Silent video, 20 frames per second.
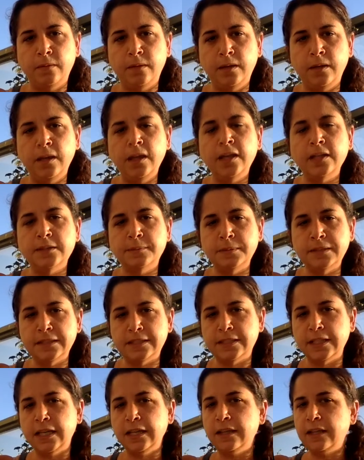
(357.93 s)
It has been
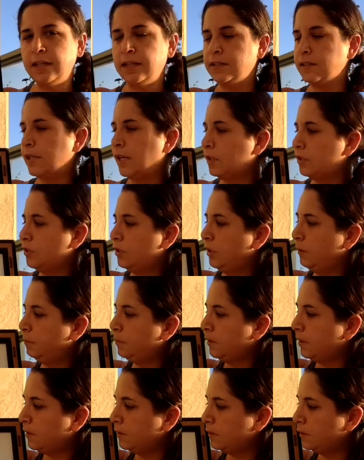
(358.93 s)
said that it's actually
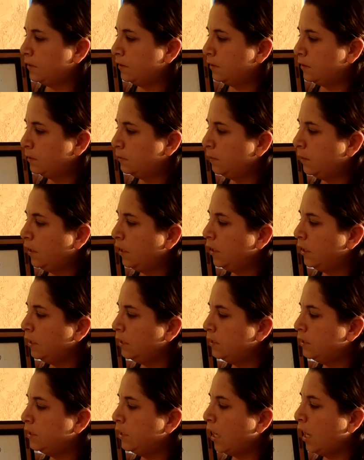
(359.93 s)
pronounced this way:
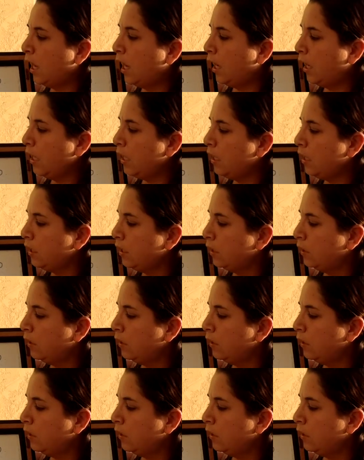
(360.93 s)
Daikumiyo.